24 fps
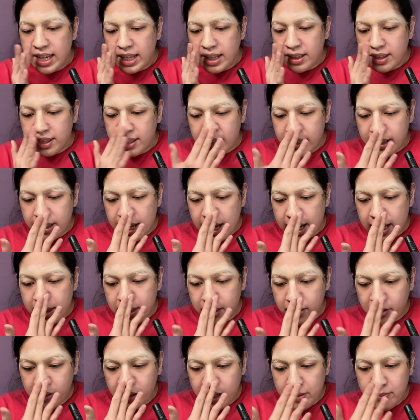the
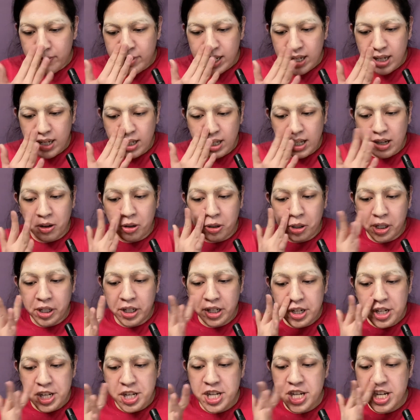Datu immediately
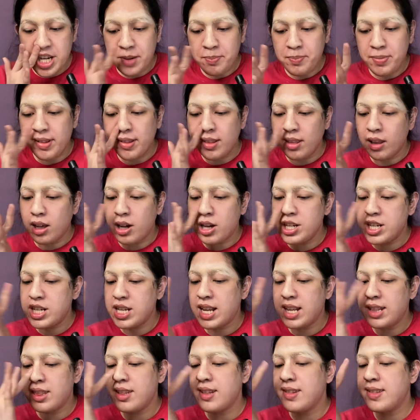ordered ships launched
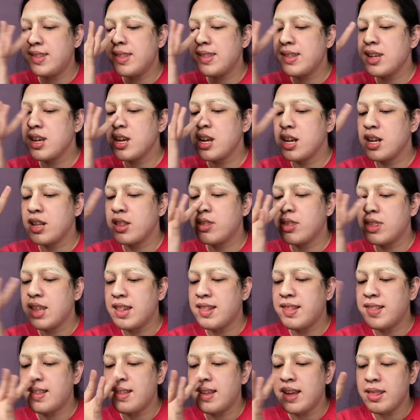at the sea and
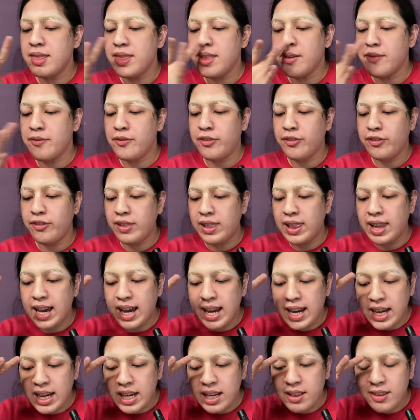sent them
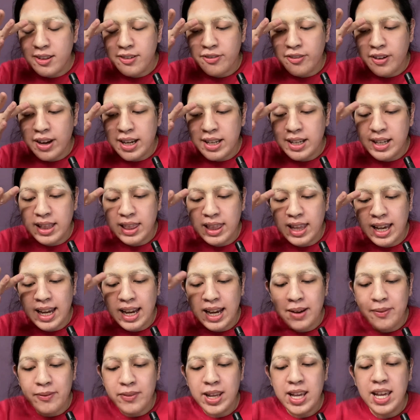flying to find the
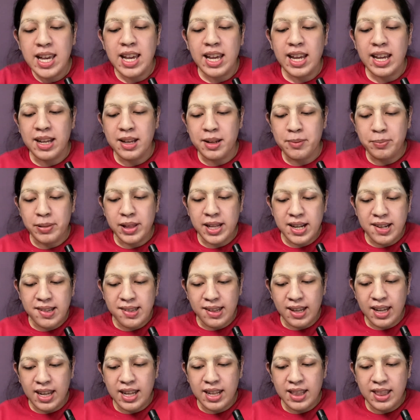lime in the place
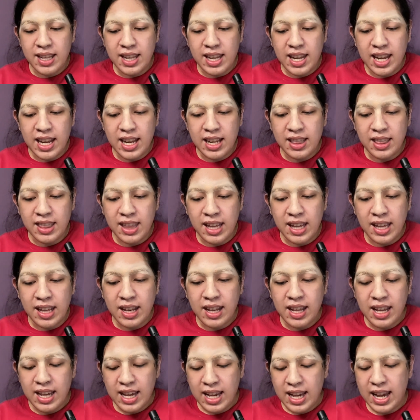indicated,
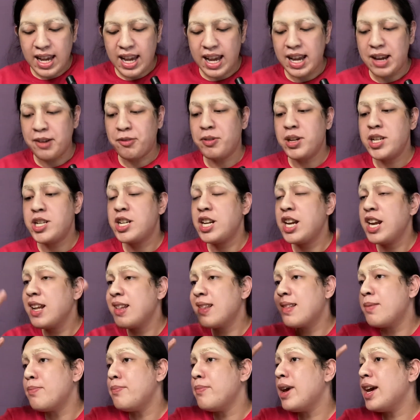which
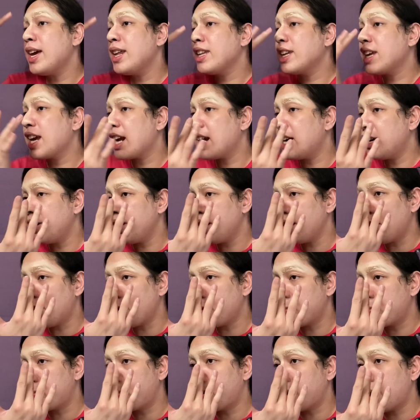his men carried out
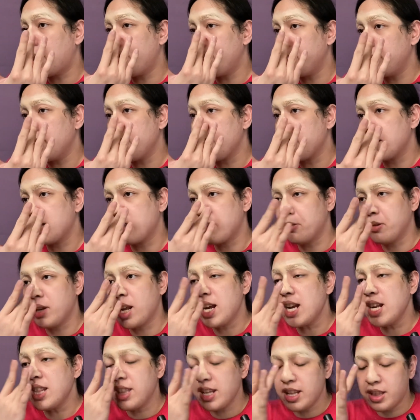promptly. So
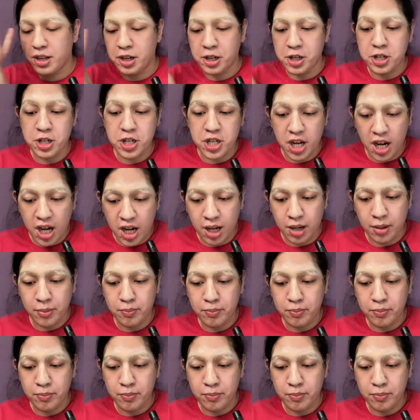they did their job.